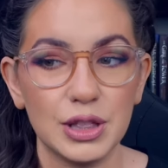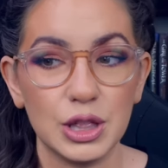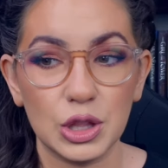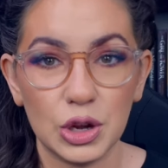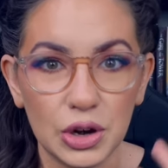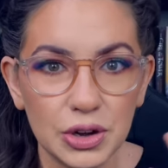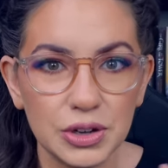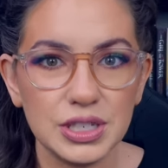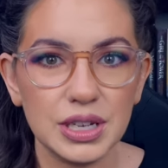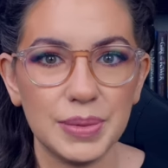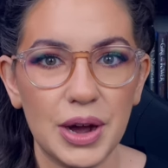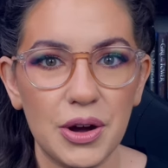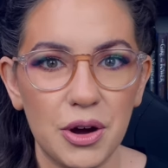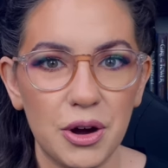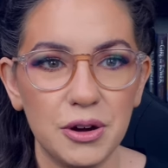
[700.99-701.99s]
learned
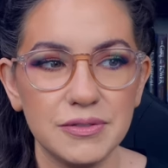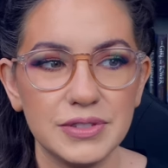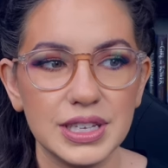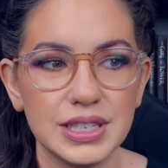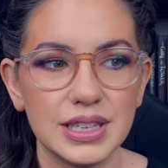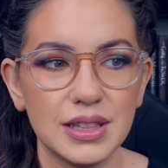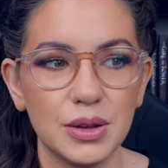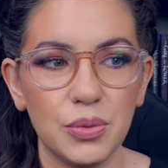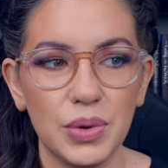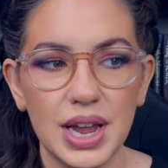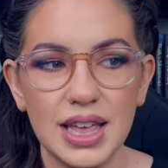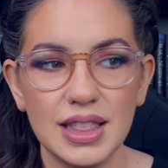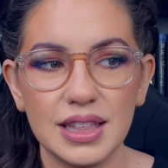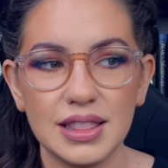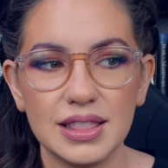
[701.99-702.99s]
about all this and the
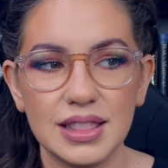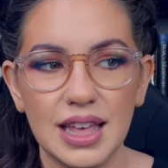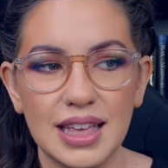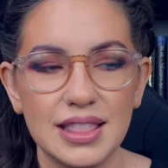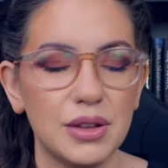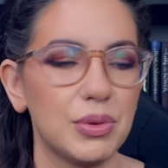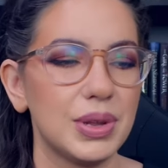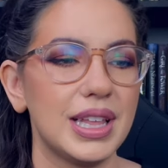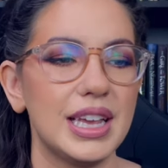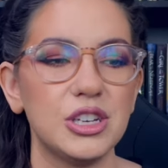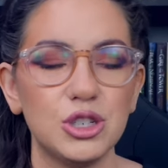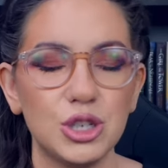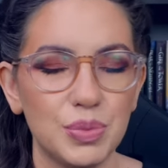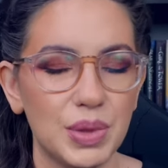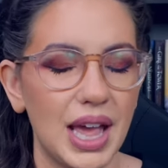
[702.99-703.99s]
way that the
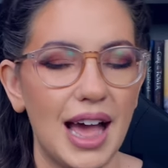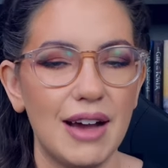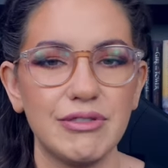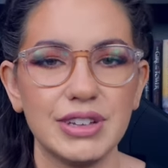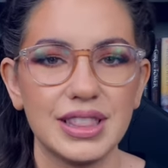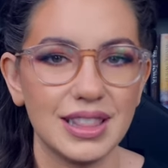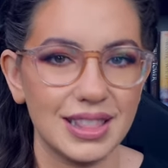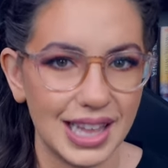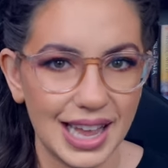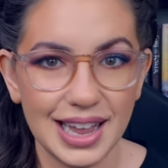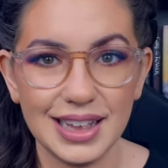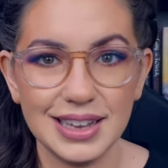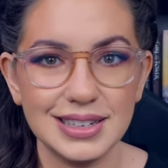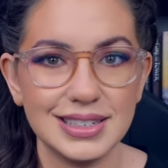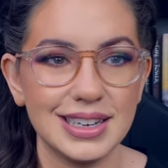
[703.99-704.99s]
relationship they have with the
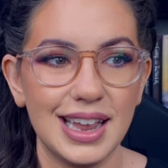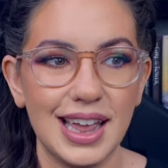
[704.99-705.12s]
land.